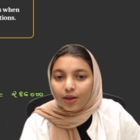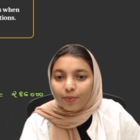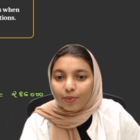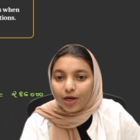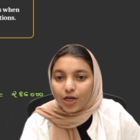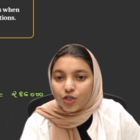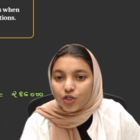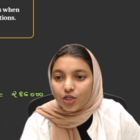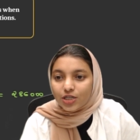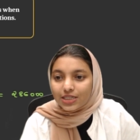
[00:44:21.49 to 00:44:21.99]

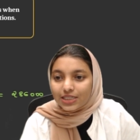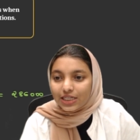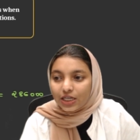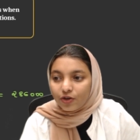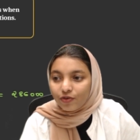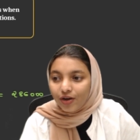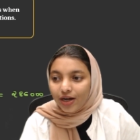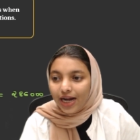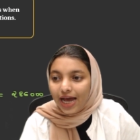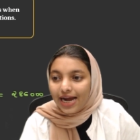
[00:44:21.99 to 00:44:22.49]
Temperature is
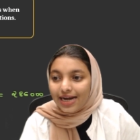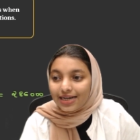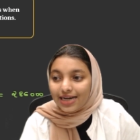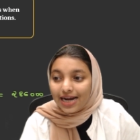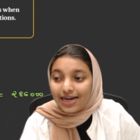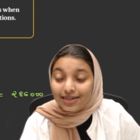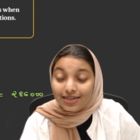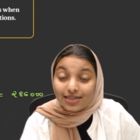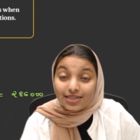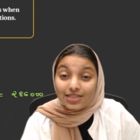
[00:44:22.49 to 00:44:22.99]
given and
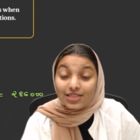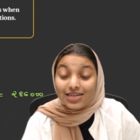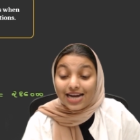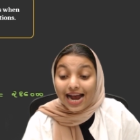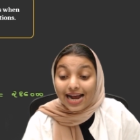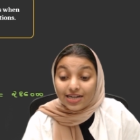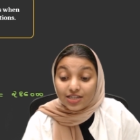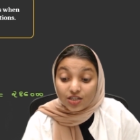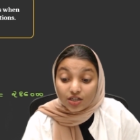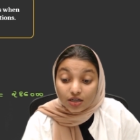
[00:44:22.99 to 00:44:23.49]
under
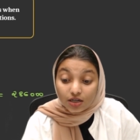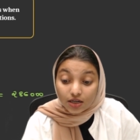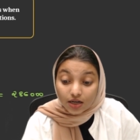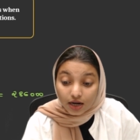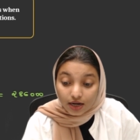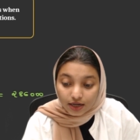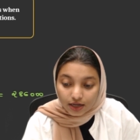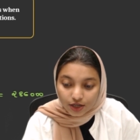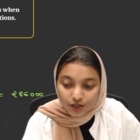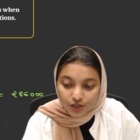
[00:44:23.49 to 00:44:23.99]
standard
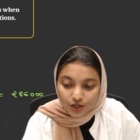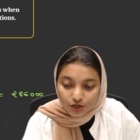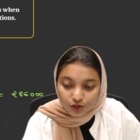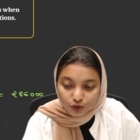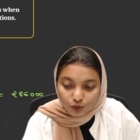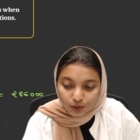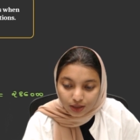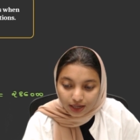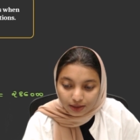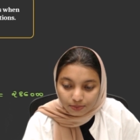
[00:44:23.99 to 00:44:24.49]

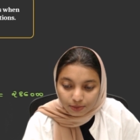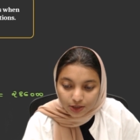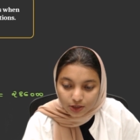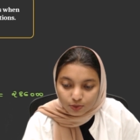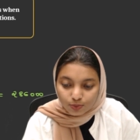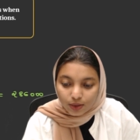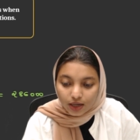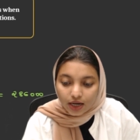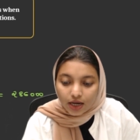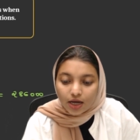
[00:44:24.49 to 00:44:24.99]
condition, so that
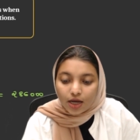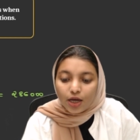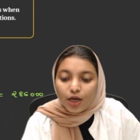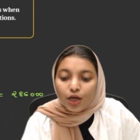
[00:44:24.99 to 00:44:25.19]
must be